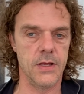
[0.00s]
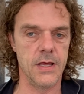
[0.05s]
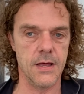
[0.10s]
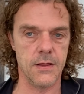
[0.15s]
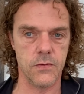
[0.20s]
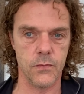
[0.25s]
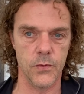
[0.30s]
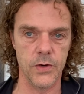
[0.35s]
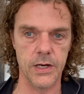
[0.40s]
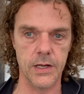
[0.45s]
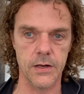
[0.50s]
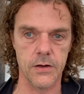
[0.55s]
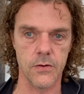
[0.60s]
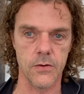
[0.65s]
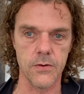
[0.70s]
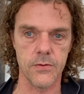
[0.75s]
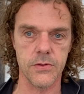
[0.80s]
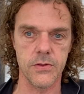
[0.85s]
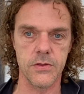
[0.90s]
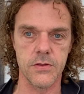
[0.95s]
Yes, we need
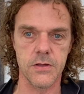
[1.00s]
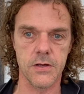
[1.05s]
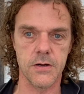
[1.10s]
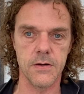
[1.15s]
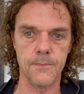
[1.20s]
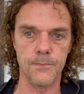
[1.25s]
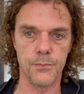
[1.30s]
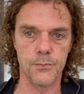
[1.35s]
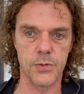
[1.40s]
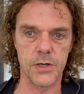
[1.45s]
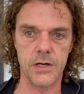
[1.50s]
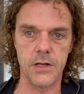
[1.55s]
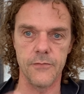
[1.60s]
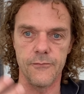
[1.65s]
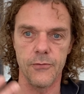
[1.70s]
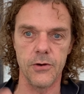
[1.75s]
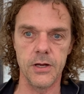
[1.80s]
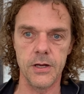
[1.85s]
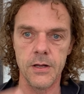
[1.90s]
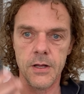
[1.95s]
oxygen, but
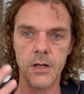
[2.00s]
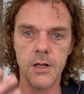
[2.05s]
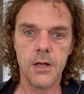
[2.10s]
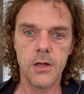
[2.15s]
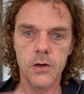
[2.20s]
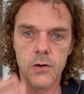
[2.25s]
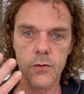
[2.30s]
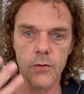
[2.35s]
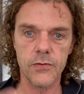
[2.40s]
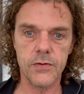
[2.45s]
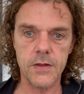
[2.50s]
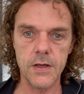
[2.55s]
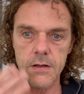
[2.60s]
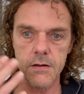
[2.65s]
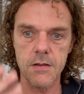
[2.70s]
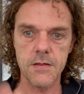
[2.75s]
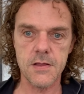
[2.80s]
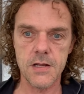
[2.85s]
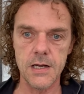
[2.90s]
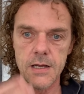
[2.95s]
if we
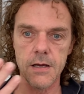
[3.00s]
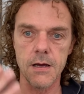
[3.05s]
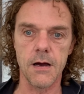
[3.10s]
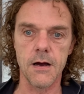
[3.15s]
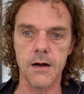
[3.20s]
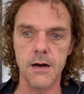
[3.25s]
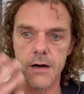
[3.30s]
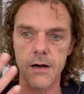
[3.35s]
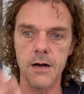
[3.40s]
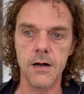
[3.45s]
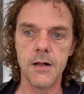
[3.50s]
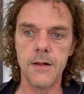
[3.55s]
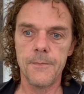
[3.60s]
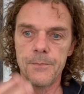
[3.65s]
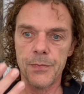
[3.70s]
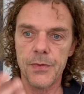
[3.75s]
continuously are